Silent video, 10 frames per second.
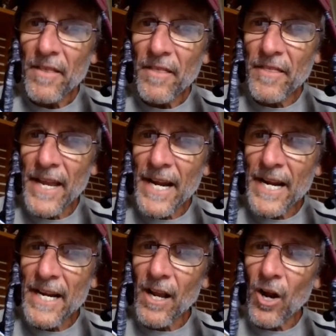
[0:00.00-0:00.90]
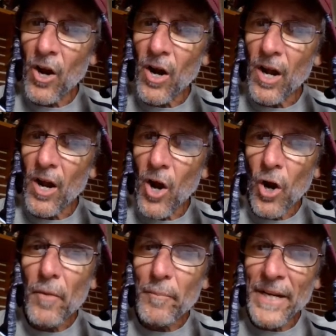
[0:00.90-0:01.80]
they
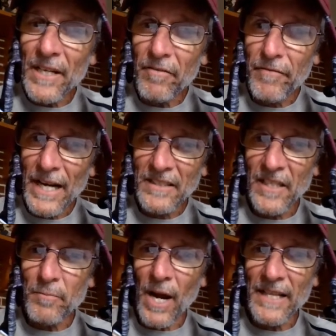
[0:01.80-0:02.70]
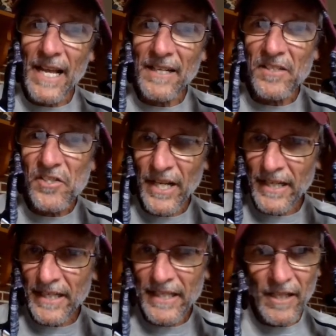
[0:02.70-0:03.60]
aren't being affected by that
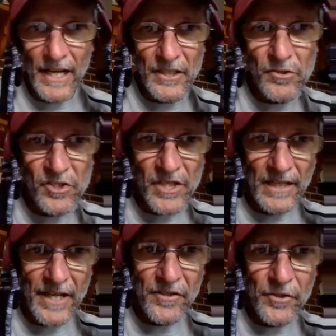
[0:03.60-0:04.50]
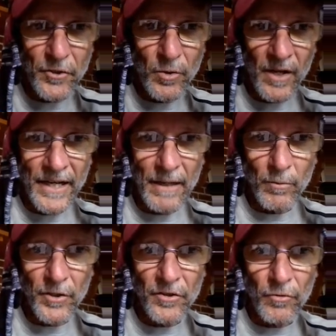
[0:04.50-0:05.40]
acidity like you said they do, unable
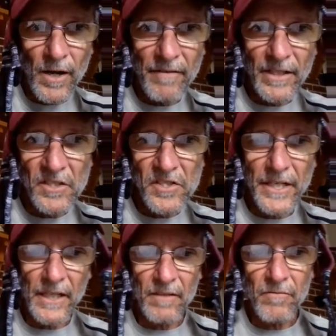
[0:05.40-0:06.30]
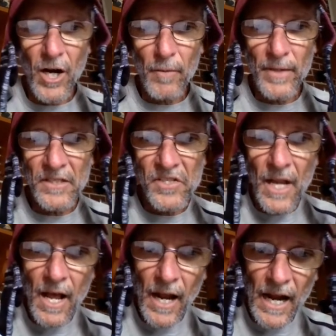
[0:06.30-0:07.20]
to thrive in acidic environments,
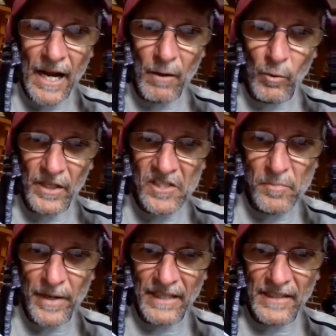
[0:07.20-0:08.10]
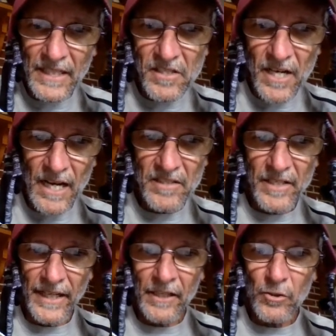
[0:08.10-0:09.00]
I would expect these guys to
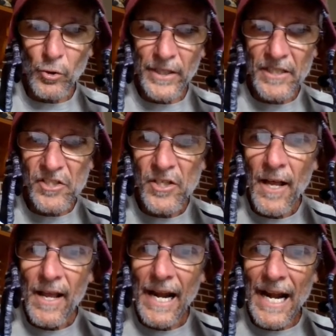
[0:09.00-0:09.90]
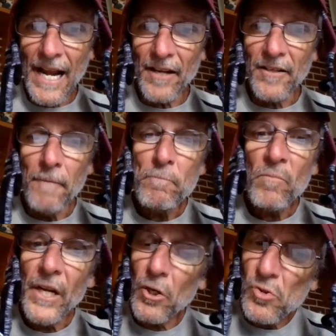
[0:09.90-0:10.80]
increase. And
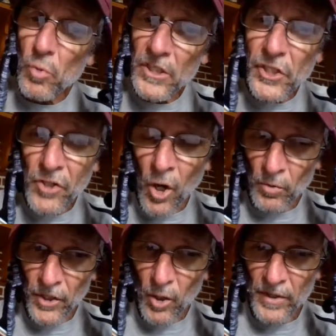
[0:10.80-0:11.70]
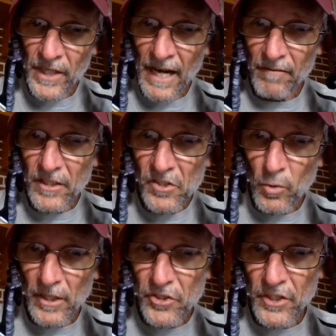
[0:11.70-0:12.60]
here's what you don't know when you have this
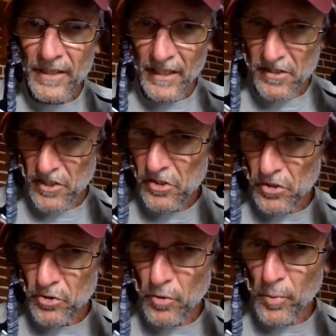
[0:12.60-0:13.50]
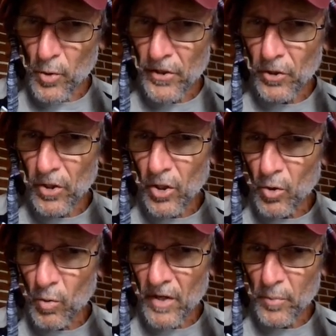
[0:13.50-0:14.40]
question. Is this a 2-pointer or a
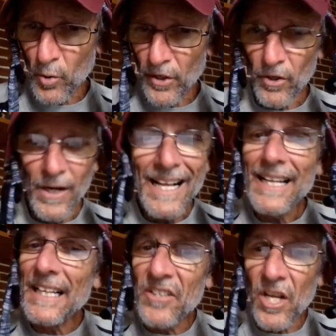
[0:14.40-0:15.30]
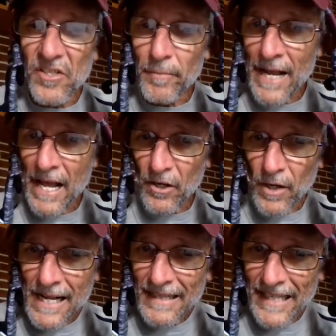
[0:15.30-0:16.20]
1-pointer? It doesn't matter.
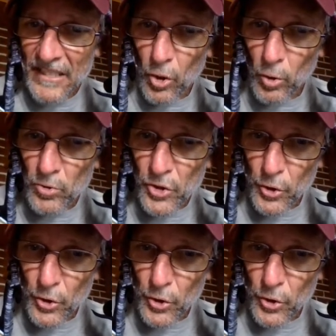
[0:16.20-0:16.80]
They told you